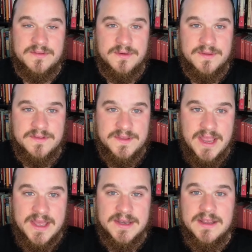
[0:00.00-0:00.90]
So
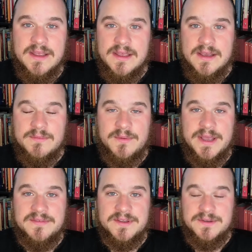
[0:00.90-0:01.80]
instead, what we
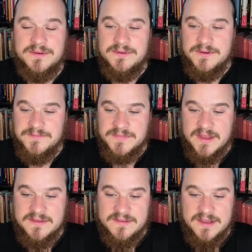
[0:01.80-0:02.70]
have to do
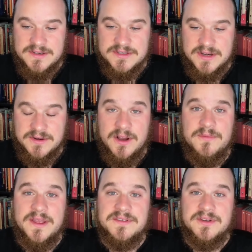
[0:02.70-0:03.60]
is, instead of shutting it off,
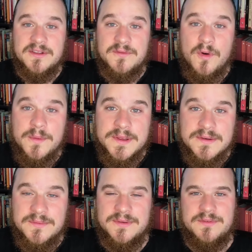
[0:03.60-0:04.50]
we have to transform it.
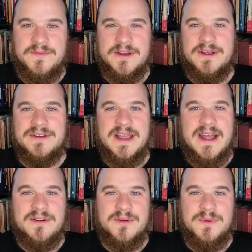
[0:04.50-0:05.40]
We have to figure out
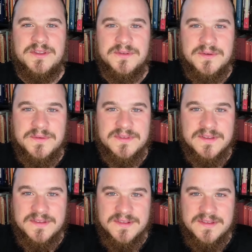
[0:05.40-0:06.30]
how can we use the
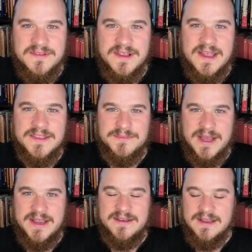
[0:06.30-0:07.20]
senses and the
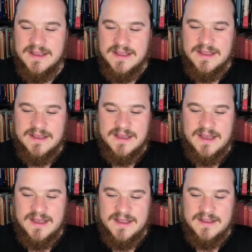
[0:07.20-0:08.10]
mind
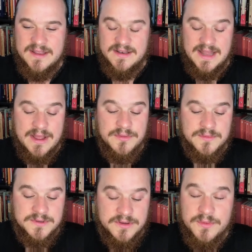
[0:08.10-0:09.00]
and allow
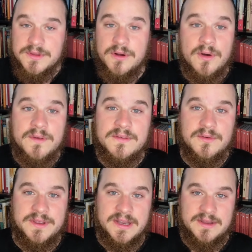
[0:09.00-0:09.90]
them to do what they're always
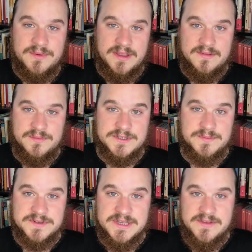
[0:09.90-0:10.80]
doing anyways, which is
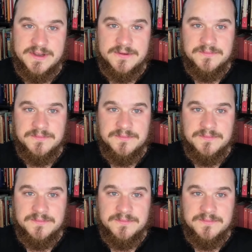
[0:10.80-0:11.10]
perceiving.